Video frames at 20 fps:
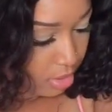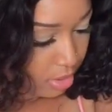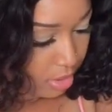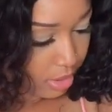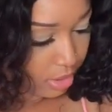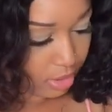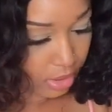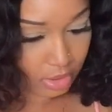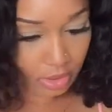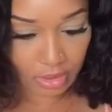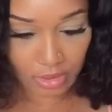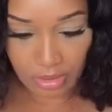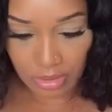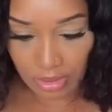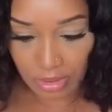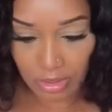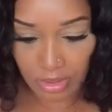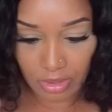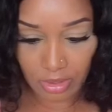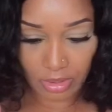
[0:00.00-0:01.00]
And
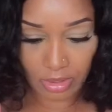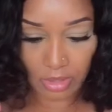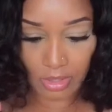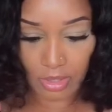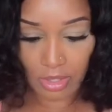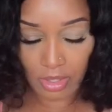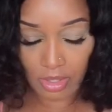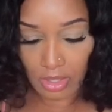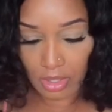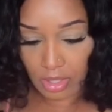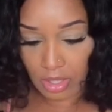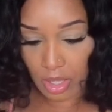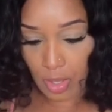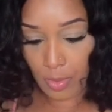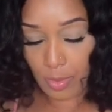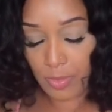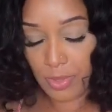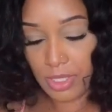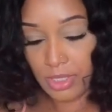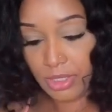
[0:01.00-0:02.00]

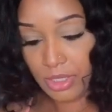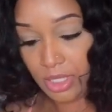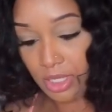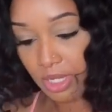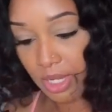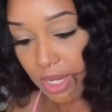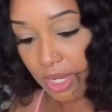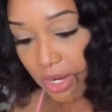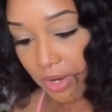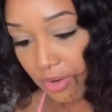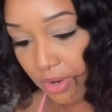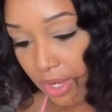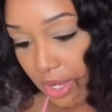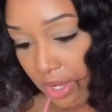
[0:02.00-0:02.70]
I'm gonna be seeing hair